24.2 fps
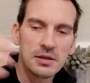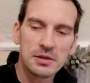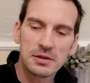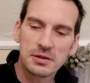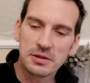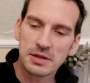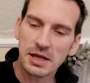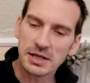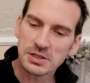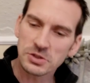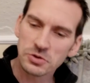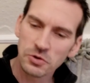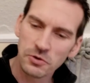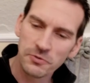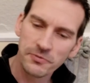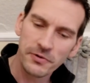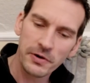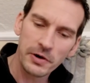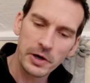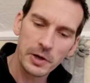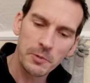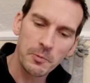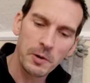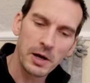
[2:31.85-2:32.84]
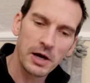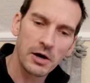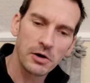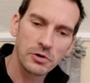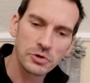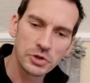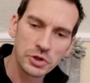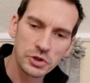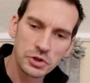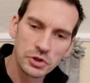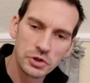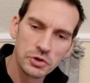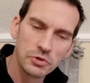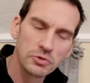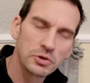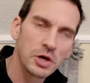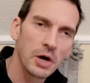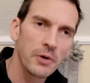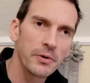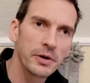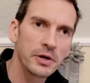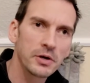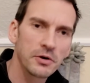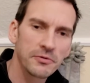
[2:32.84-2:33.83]
that's all very well, you
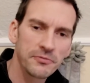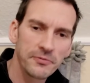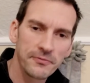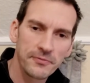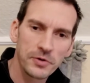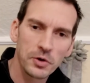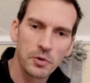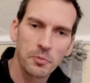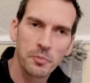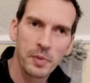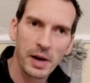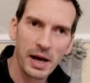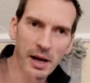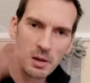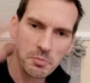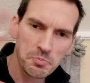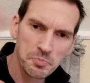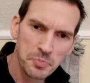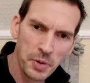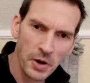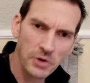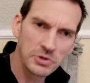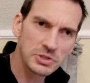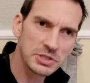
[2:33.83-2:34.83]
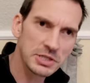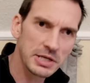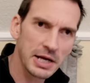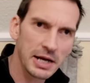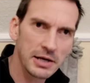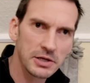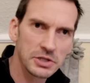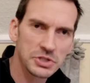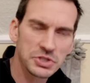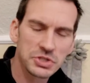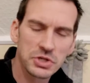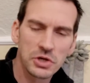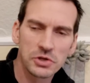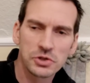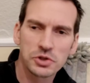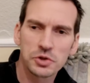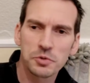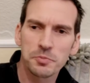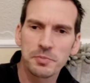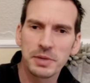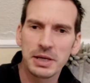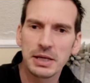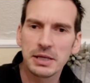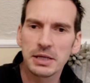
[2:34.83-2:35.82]
going off of your back, posting that to social
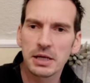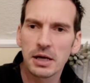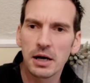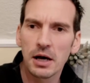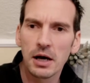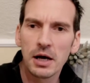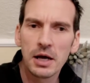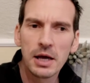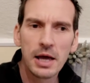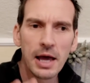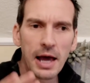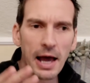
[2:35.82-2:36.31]
media,